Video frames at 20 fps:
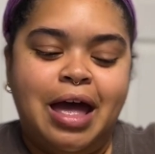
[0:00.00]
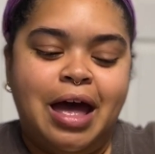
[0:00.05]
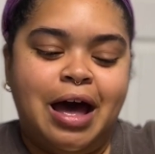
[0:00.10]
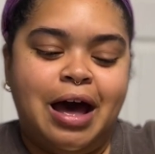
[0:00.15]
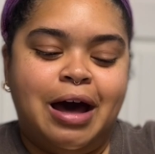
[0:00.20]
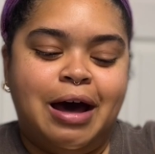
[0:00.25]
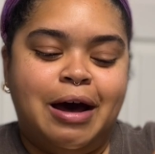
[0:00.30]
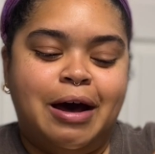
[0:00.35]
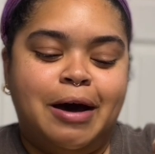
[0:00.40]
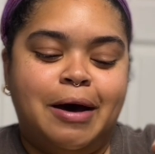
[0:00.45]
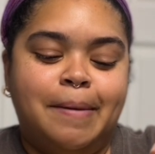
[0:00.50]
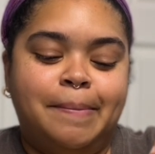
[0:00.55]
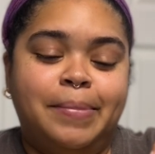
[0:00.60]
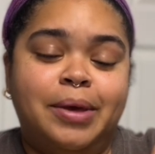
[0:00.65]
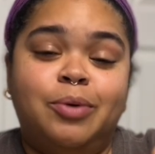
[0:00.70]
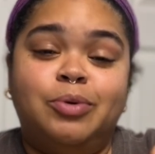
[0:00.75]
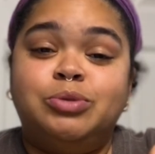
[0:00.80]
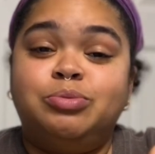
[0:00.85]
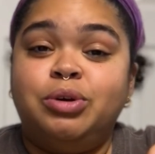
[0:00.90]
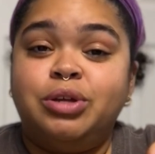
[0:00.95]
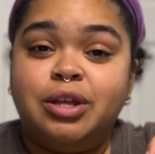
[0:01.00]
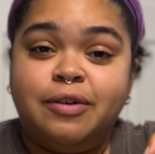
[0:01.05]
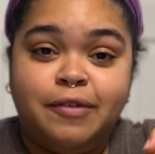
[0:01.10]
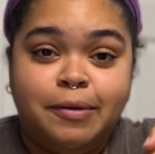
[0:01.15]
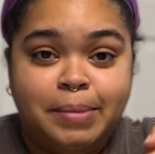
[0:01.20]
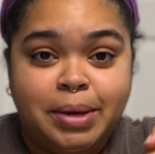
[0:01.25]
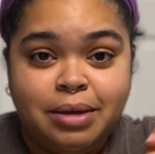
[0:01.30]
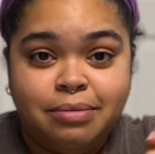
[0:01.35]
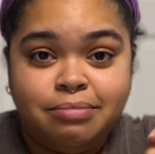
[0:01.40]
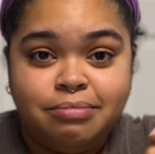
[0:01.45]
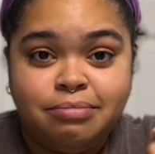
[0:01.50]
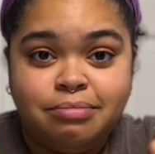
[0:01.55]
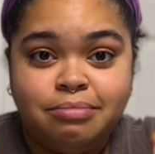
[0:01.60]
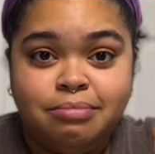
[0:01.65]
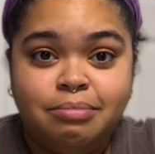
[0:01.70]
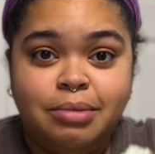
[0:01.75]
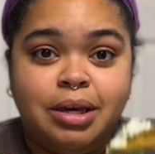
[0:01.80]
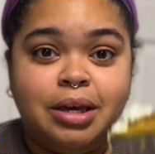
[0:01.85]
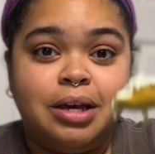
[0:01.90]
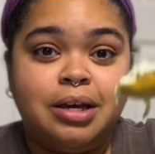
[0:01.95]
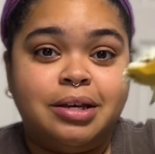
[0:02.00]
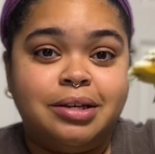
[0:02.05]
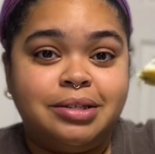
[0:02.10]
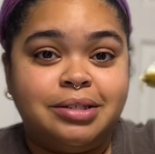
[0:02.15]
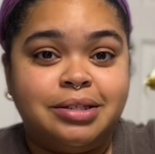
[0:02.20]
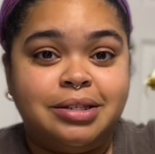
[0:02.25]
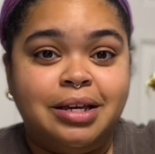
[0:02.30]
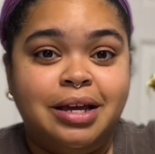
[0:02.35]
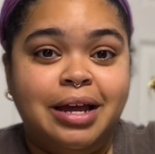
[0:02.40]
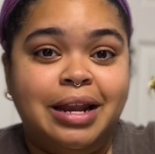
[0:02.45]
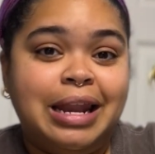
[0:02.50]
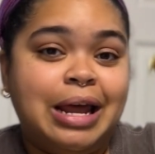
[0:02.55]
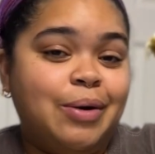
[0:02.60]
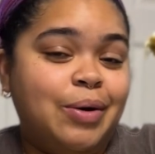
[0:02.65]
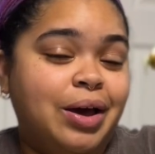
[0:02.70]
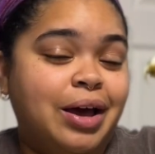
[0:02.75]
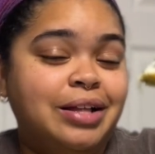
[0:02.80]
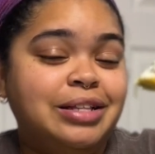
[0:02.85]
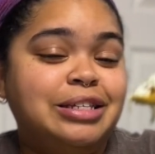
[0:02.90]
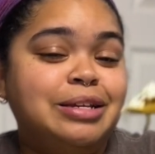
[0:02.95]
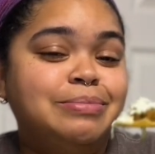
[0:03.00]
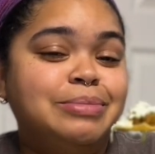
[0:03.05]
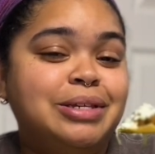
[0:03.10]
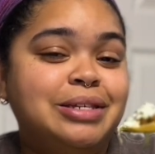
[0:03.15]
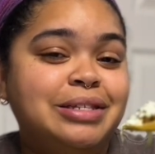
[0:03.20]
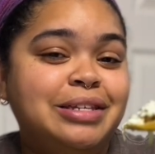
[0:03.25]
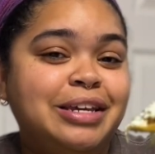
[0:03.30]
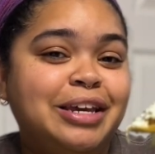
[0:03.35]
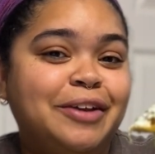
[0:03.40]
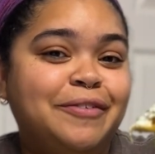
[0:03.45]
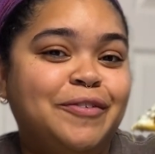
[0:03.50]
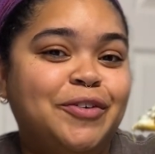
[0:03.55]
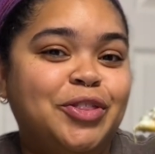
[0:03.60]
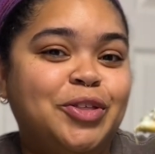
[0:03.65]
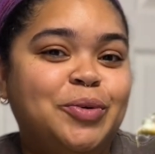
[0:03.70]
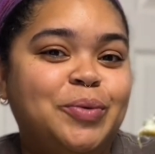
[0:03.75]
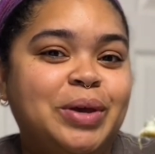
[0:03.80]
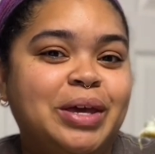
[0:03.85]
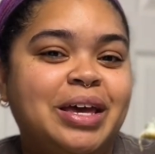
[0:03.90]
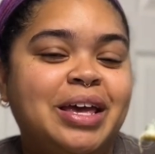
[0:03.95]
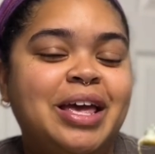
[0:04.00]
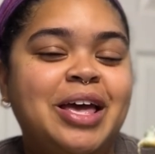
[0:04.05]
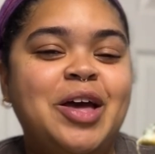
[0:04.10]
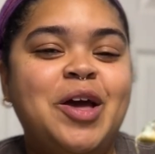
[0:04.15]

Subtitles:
It was worth it for me because now I got some tzatziki for the week.